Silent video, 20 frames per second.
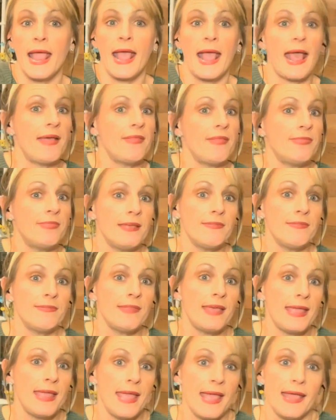and then
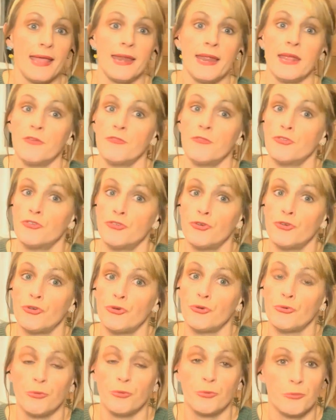they headed
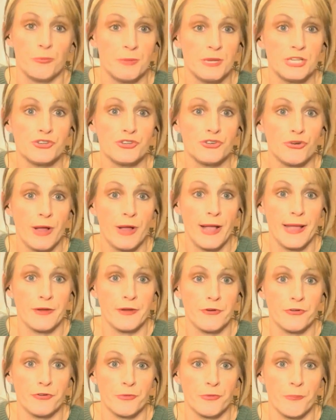to Mister
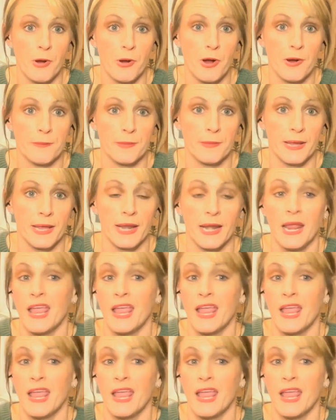Anger's apartment.